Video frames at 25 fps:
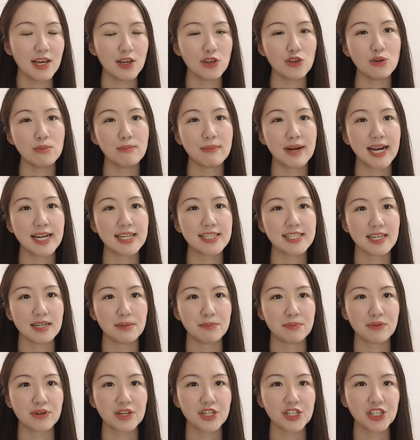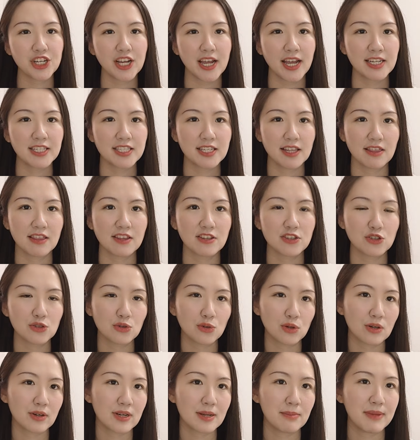you might appreciate the
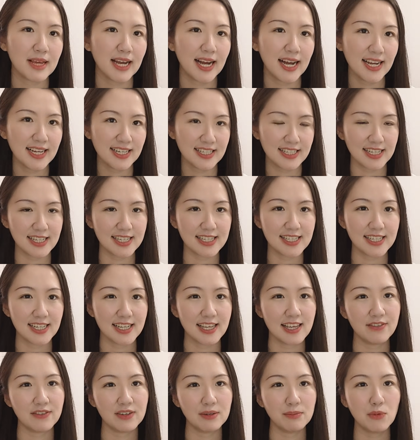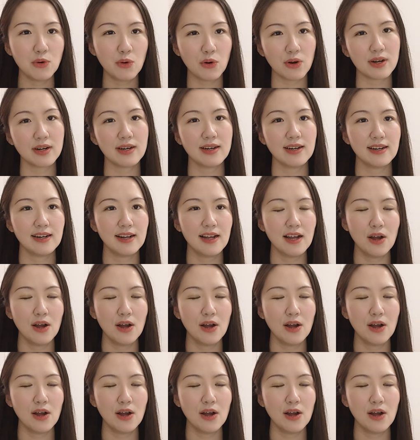story behind it even more.